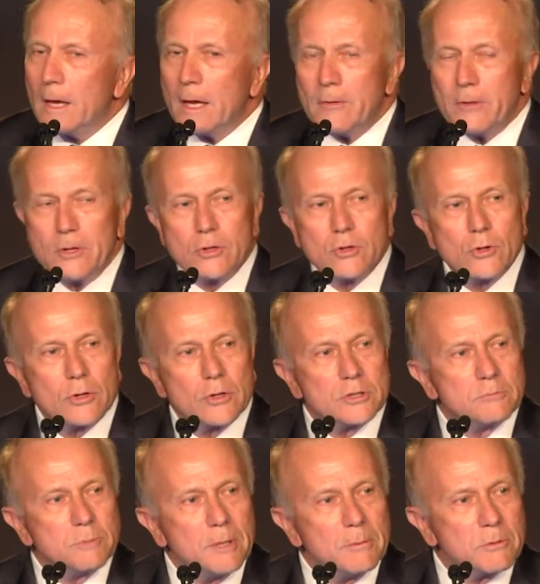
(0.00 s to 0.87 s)
and they
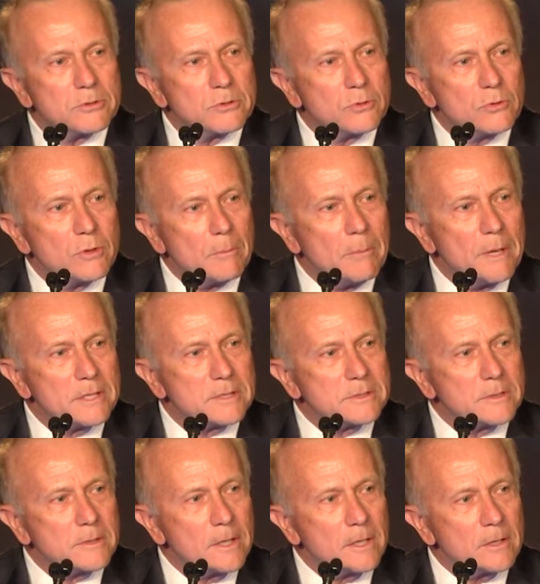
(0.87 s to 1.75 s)
encourage people to do the
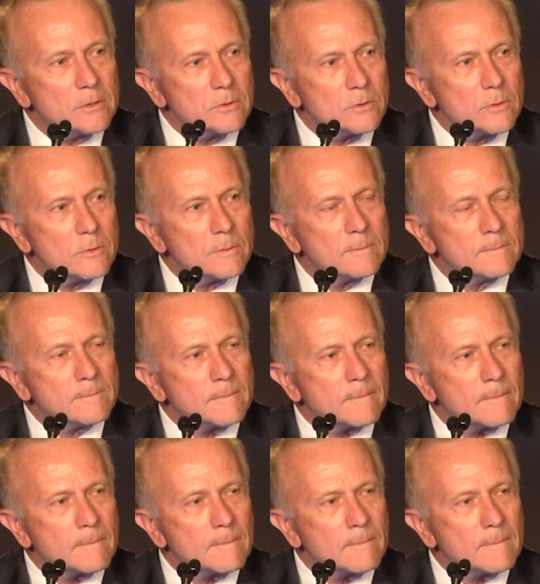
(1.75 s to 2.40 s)
best that they can do.